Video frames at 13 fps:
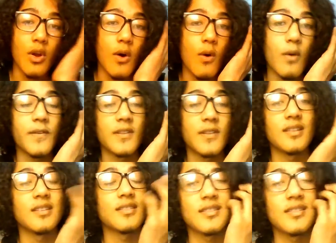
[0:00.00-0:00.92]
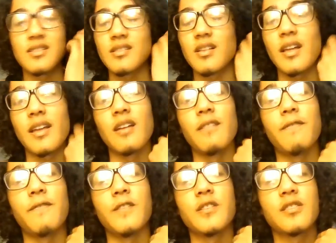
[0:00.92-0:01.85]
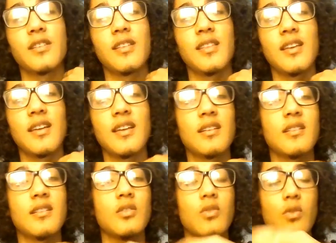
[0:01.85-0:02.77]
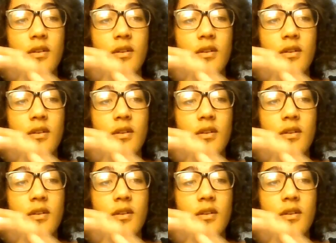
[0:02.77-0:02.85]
if this is like officially the end or if